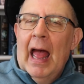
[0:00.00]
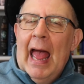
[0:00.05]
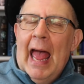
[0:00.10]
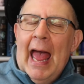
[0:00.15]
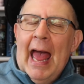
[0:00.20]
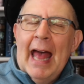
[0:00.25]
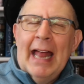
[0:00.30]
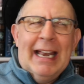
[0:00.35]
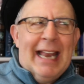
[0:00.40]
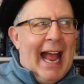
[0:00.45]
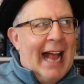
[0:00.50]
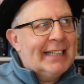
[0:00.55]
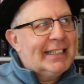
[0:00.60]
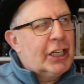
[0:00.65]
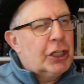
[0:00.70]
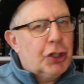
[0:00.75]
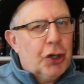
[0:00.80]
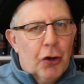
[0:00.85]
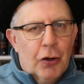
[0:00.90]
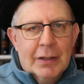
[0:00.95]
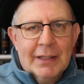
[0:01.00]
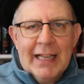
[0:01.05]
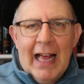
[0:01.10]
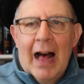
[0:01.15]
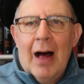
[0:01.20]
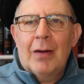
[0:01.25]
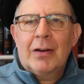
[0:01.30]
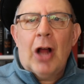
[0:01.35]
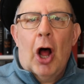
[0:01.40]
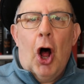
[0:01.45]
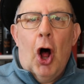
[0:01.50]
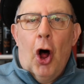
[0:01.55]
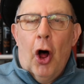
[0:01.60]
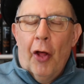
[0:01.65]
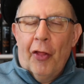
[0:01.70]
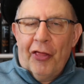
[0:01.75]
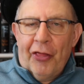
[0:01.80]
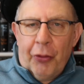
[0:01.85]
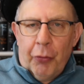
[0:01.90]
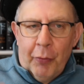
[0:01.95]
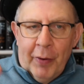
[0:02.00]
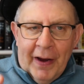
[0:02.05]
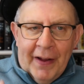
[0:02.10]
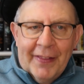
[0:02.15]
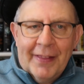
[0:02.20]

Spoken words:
And as it turns out, all three